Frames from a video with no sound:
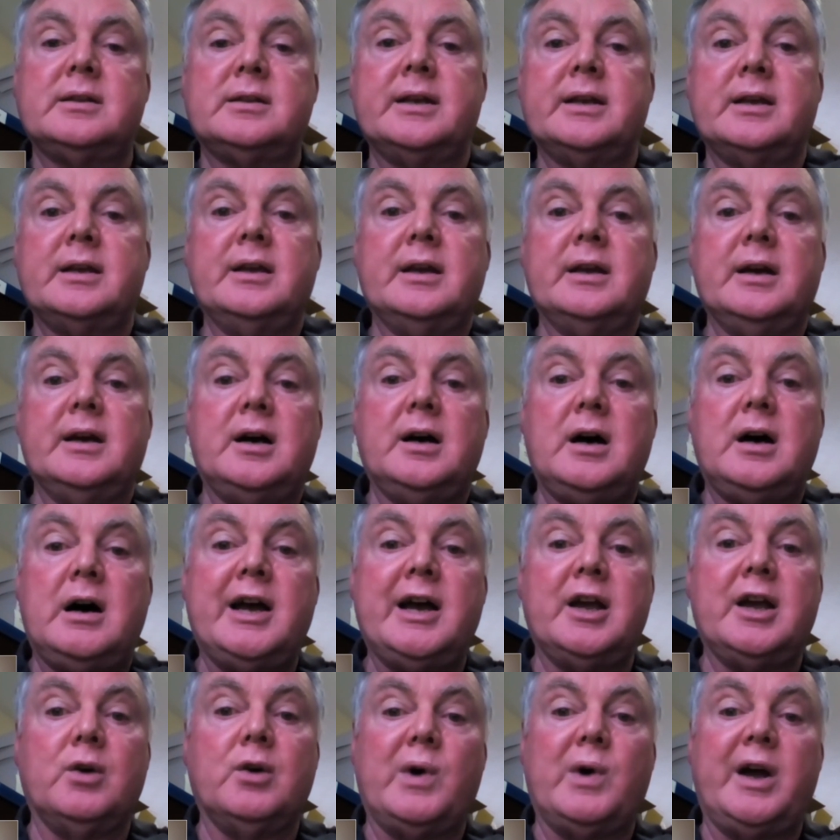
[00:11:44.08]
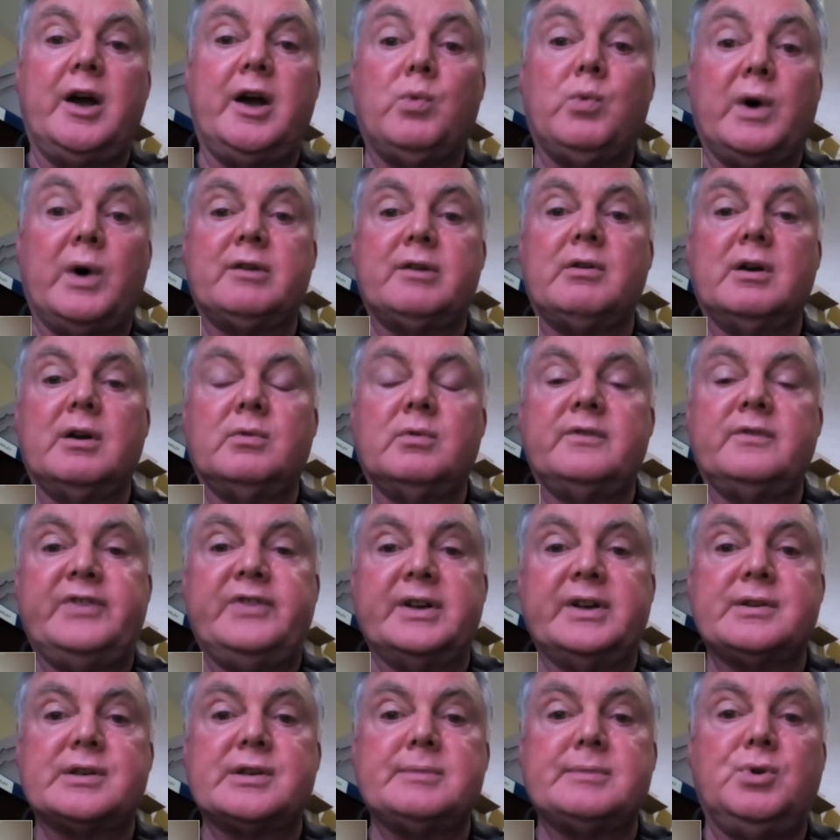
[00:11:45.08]
the eyewear whether it will
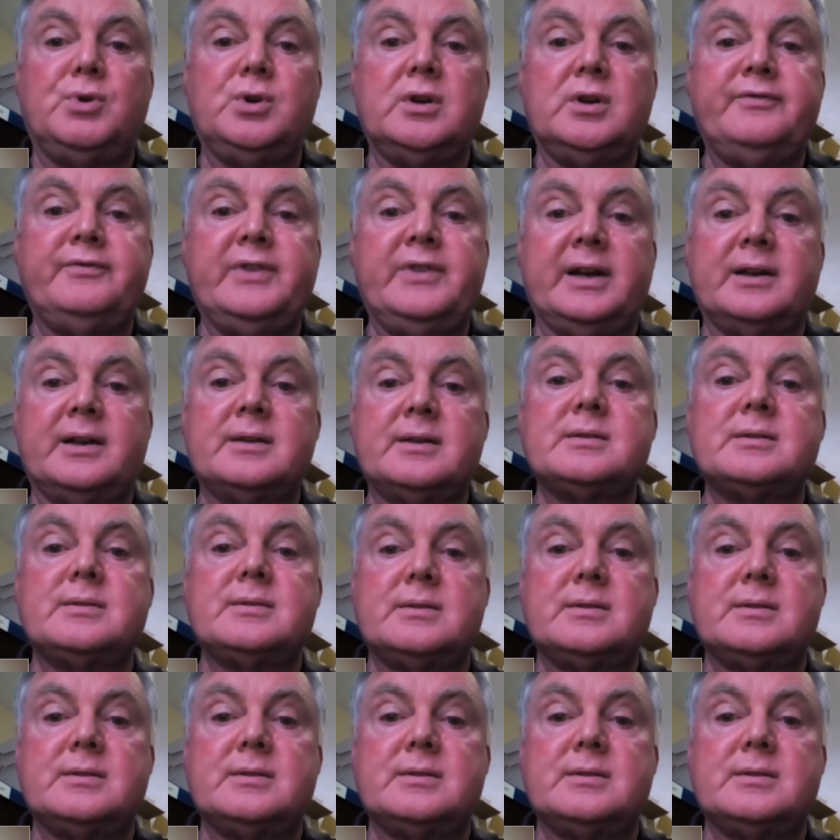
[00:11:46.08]
fit a smaller face.